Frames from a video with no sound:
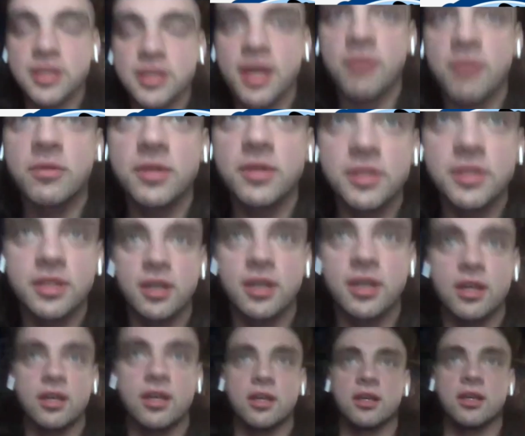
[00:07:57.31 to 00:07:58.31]
That was
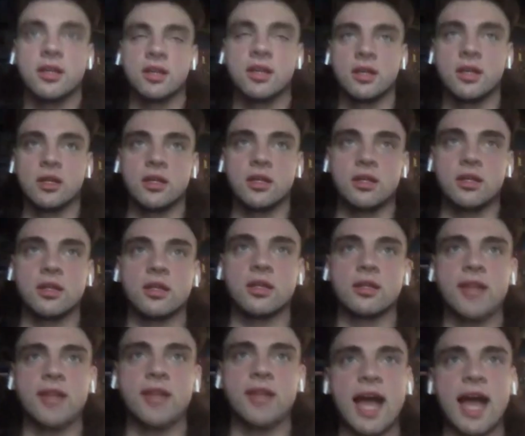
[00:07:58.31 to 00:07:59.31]
the
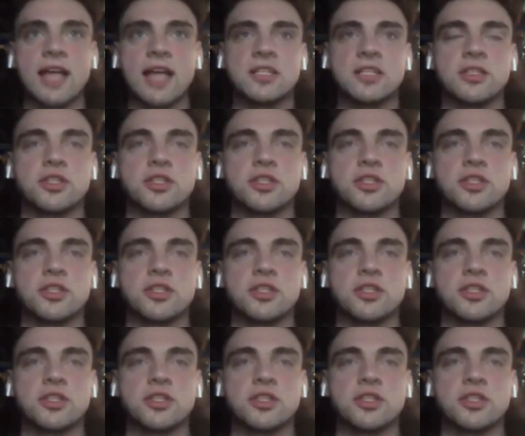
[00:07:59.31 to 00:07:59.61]
last